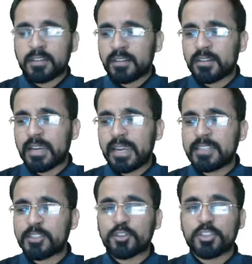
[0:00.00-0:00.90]

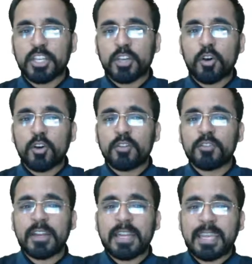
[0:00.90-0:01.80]
right? So geo
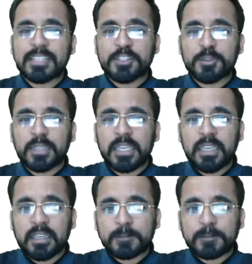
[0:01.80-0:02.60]
relates to the